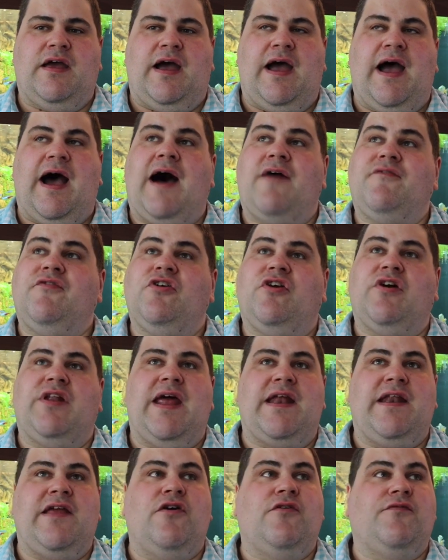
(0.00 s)
I haven't got
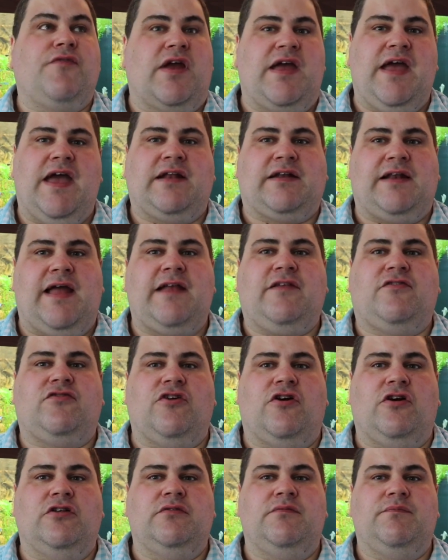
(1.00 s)
any overhead
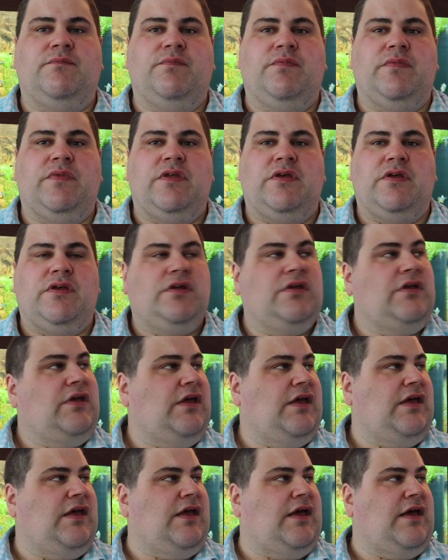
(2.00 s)
lights on.
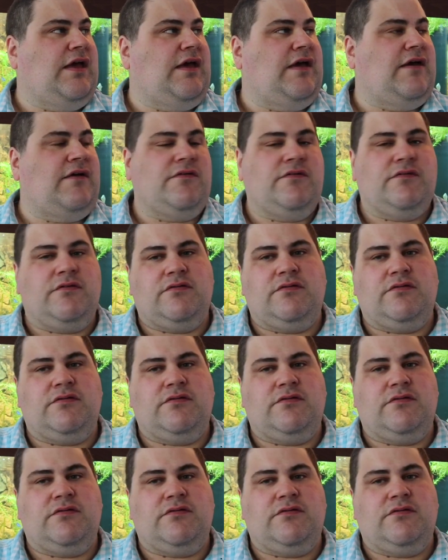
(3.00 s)
Uh,